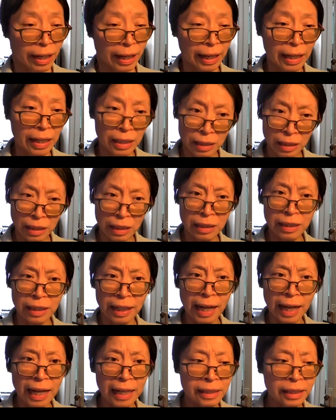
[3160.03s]
and in
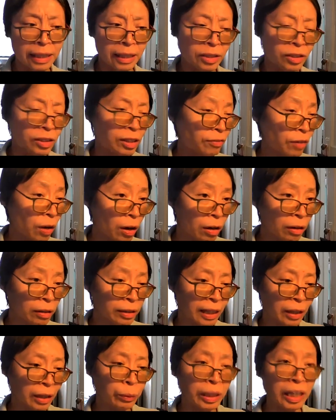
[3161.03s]
the context of
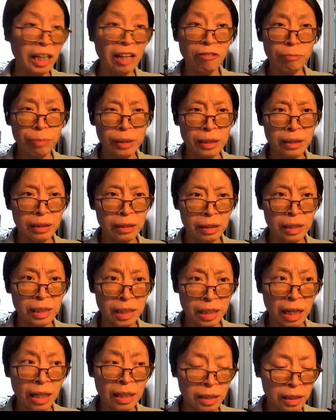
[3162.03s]
all that we have been
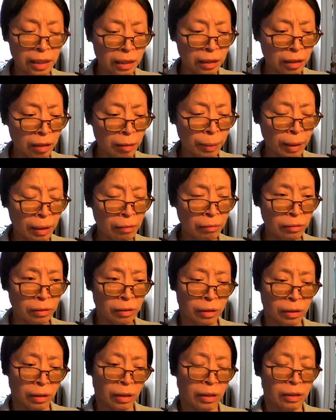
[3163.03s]
discussing about